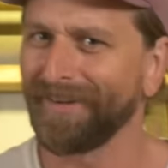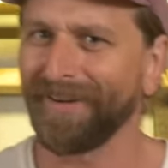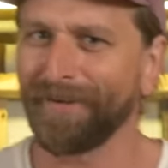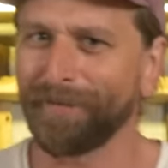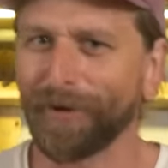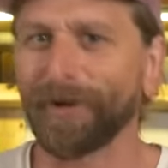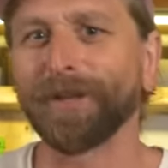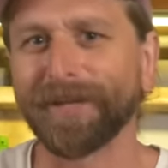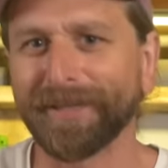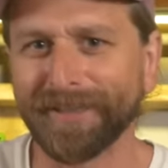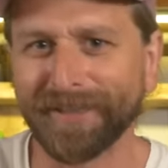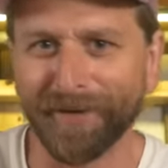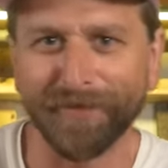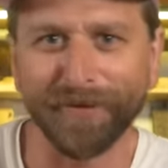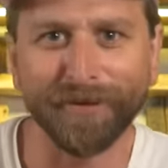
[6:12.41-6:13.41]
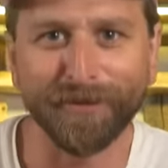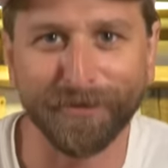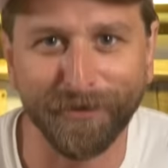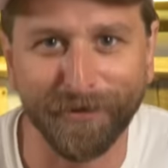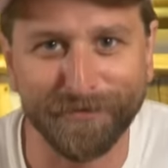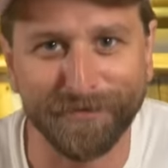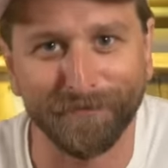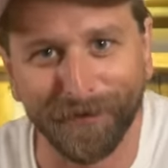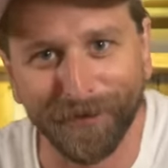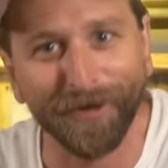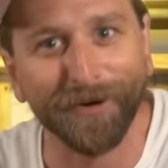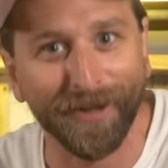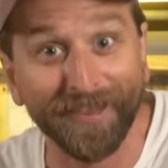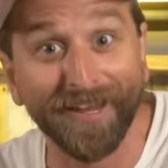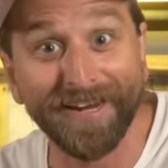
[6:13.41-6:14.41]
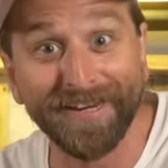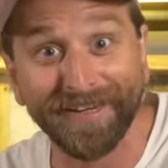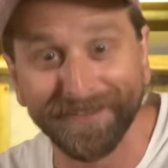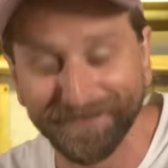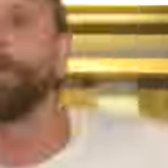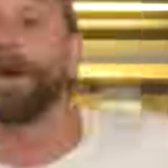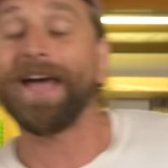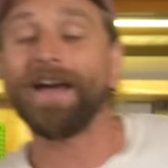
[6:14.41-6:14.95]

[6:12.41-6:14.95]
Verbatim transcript: I'll put a link to them in the description below. I like it. But